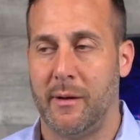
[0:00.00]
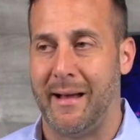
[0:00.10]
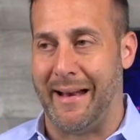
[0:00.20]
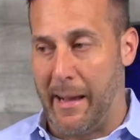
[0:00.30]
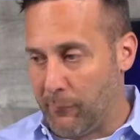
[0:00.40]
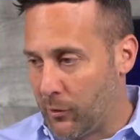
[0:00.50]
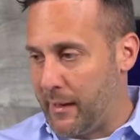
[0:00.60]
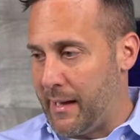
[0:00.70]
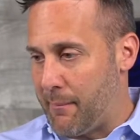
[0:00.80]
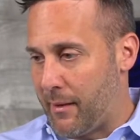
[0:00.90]
and I'm
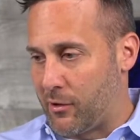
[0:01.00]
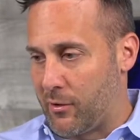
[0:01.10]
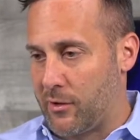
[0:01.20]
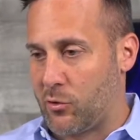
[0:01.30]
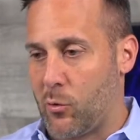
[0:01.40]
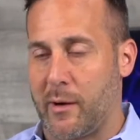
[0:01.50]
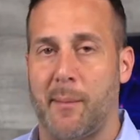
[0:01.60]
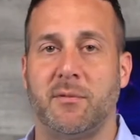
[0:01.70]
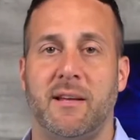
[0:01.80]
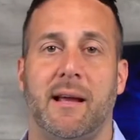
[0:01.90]
looking at my credit score and I'm
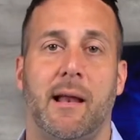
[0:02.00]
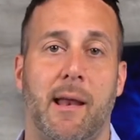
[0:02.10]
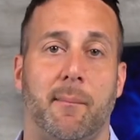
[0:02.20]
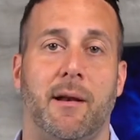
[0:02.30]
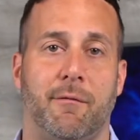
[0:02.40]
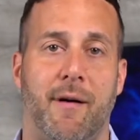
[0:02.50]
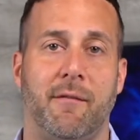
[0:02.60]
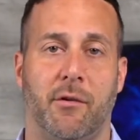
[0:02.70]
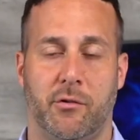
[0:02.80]
seeing that I'm in the 500,